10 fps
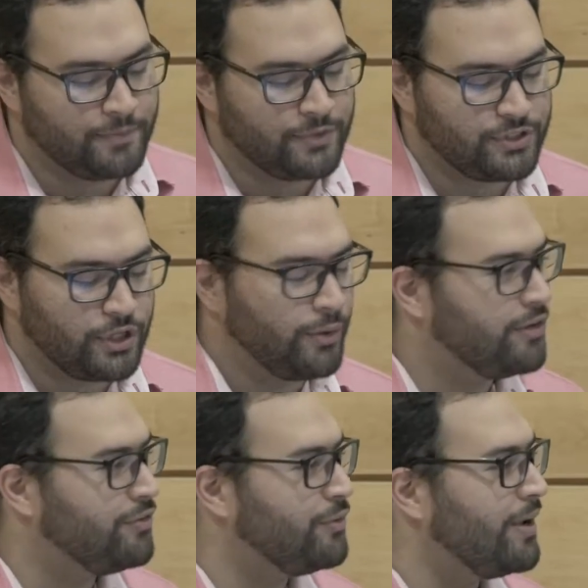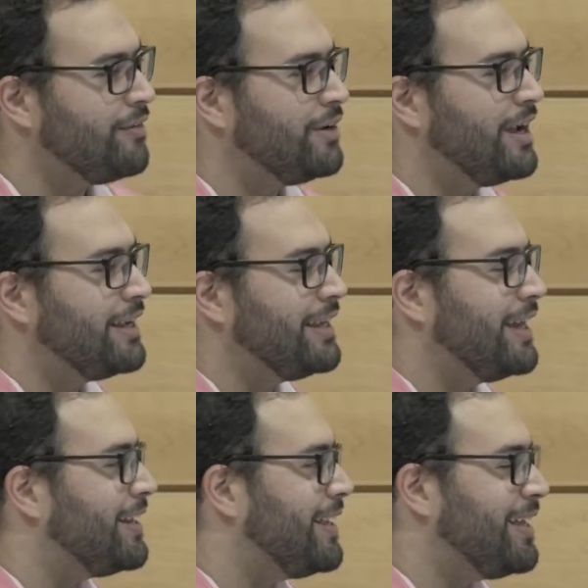So if you ever
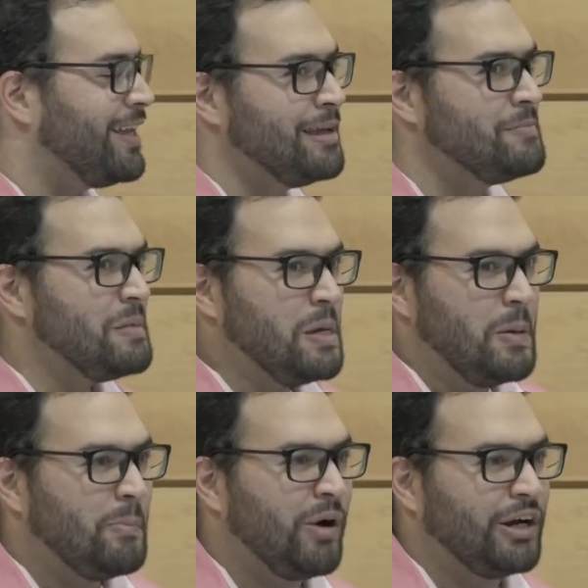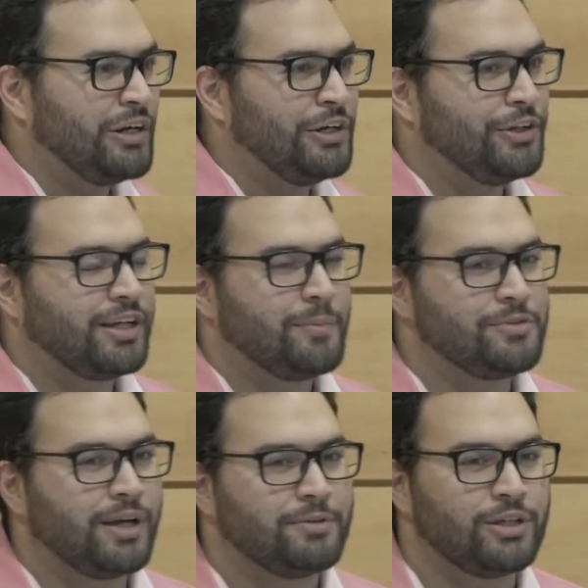get a marketer that comes
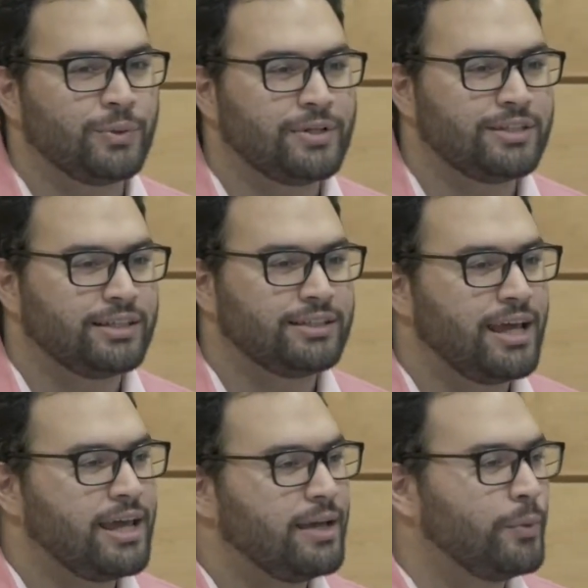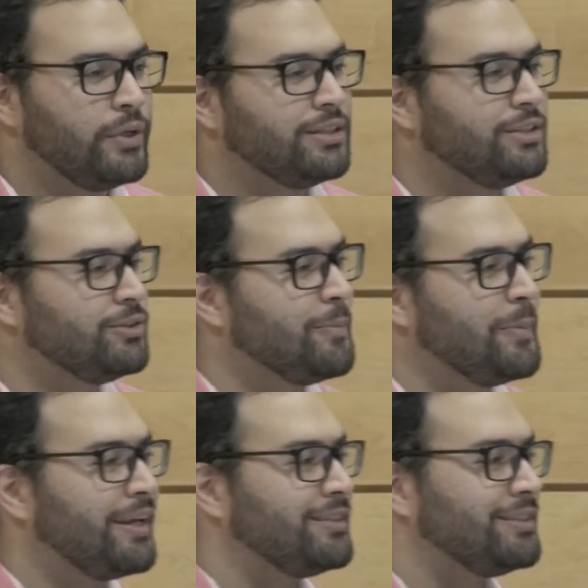up to you and says, hey, we need you to
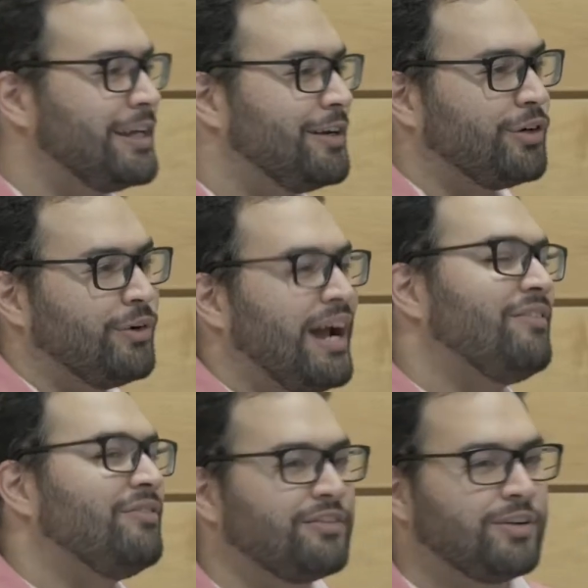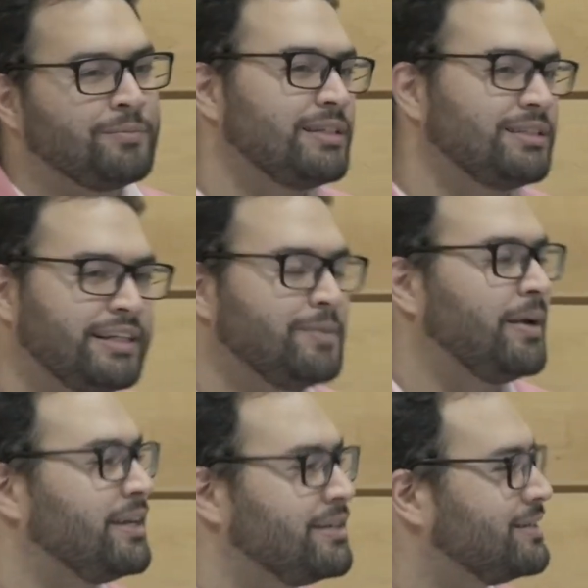make us an infographic from this
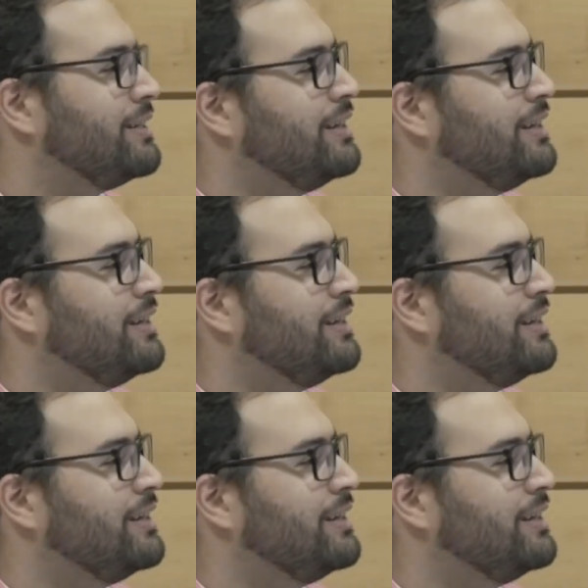database,